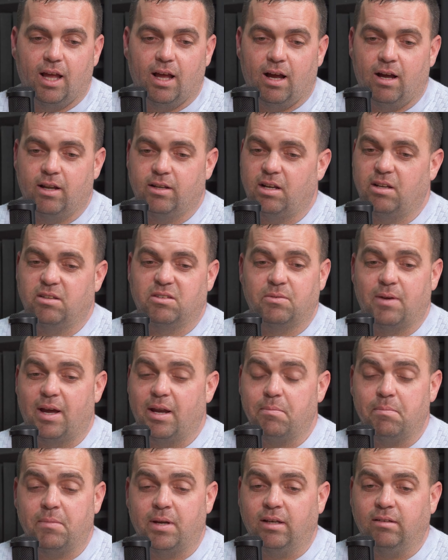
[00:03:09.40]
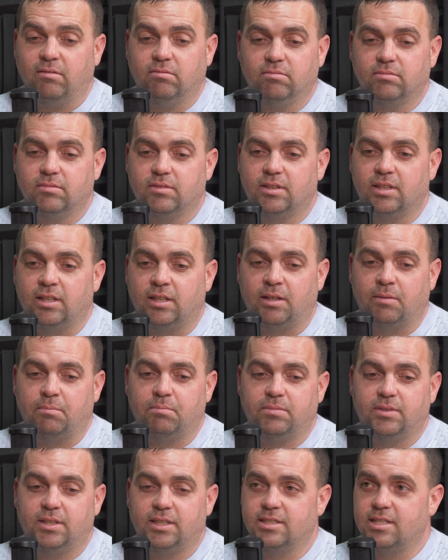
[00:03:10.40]
I don't do admin.
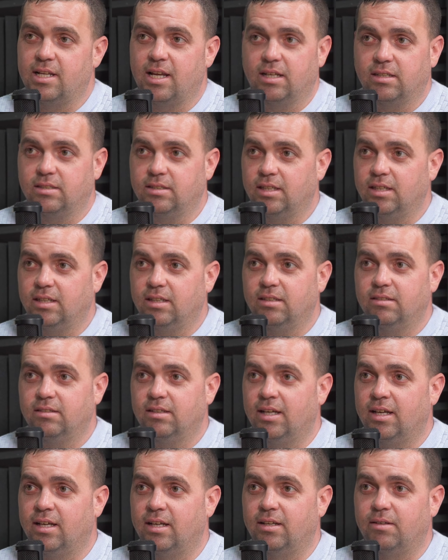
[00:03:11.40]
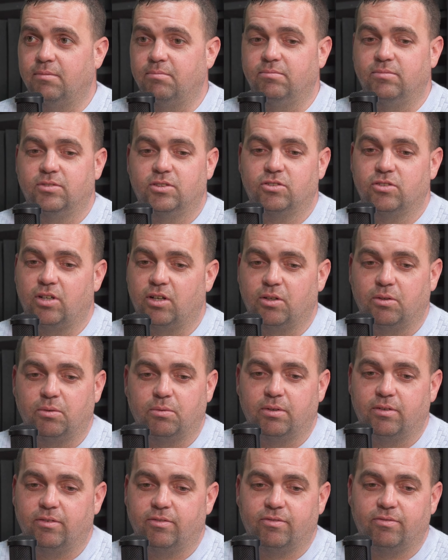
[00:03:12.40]
Dyslexic, struggle
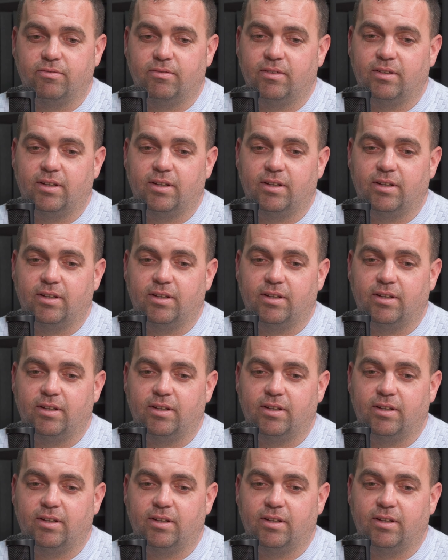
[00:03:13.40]
with.